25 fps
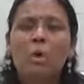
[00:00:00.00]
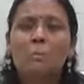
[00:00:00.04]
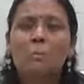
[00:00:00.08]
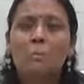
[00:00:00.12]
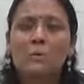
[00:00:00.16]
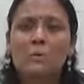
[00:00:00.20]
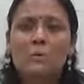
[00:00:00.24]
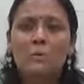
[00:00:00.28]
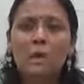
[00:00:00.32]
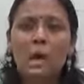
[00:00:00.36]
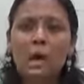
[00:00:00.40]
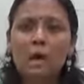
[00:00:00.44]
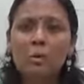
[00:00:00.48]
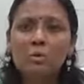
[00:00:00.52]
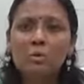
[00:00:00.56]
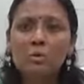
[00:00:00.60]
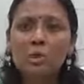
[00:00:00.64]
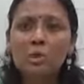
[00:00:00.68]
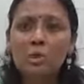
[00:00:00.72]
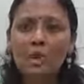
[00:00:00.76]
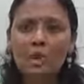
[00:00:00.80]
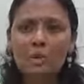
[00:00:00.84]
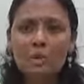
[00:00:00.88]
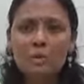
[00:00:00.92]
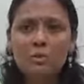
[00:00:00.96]
But now the
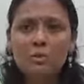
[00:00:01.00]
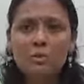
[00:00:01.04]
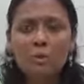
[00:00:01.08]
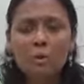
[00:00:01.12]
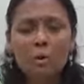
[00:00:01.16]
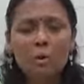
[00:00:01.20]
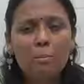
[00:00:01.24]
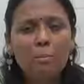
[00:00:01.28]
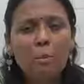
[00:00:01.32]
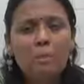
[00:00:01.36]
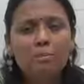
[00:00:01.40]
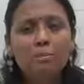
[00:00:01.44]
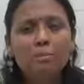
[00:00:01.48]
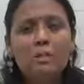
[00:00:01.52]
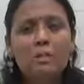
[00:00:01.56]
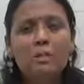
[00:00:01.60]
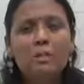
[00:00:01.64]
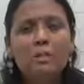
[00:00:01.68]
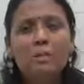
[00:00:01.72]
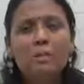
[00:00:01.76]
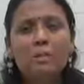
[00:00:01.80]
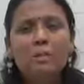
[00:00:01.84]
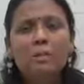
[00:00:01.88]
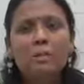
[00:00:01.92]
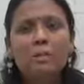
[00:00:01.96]
next form of the
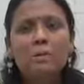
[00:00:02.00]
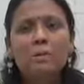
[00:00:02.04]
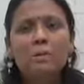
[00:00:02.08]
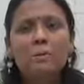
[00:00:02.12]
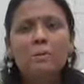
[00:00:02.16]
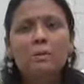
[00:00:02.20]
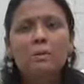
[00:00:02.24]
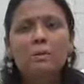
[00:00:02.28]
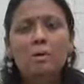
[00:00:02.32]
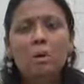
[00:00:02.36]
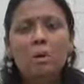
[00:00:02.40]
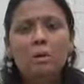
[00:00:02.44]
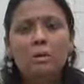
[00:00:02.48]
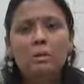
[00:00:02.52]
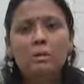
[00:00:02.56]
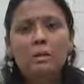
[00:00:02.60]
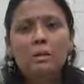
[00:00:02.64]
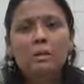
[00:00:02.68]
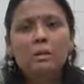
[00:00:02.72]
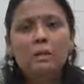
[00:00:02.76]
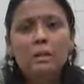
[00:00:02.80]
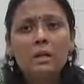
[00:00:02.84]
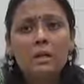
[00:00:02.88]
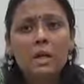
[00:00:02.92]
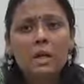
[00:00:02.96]
leadership is called
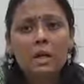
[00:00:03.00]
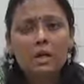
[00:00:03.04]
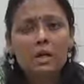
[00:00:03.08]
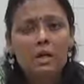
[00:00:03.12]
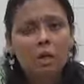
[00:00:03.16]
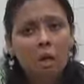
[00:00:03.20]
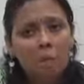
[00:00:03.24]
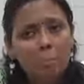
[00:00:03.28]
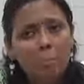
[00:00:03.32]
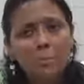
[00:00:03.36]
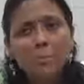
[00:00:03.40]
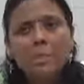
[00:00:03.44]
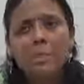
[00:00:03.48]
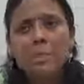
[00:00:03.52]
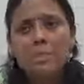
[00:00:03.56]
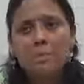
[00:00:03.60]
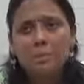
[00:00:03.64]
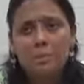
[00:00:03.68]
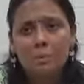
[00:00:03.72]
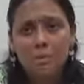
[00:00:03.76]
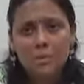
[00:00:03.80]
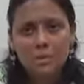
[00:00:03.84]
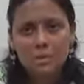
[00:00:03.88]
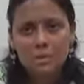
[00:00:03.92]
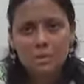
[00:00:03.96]
the dominant
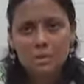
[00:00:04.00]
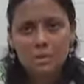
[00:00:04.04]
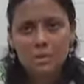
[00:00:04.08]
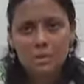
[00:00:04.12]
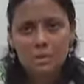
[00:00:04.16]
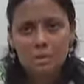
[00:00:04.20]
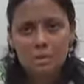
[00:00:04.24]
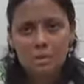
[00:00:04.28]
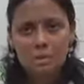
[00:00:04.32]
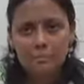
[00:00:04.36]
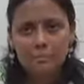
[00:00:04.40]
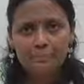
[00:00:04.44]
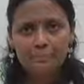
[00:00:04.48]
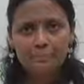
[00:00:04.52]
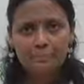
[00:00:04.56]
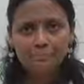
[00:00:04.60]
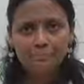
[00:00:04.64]
price leadership.